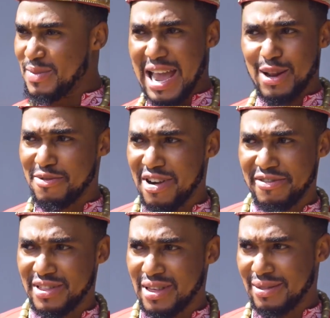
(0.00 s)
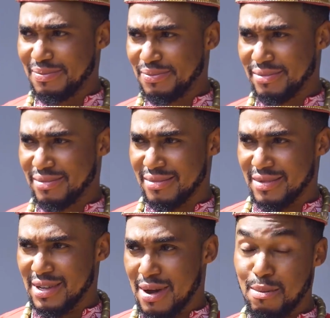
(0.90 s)
I love everything.
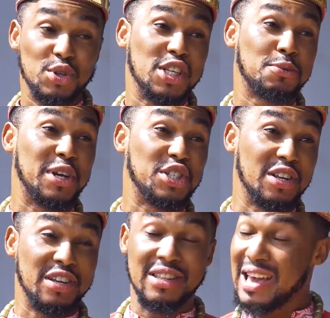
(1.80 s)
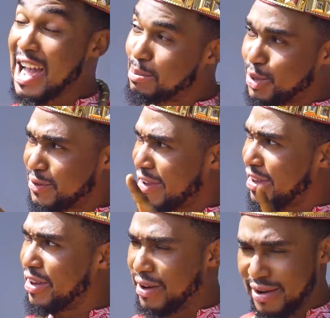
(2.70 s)
Most especially the atmosphere
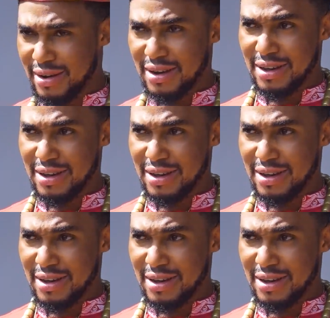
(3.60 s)
here.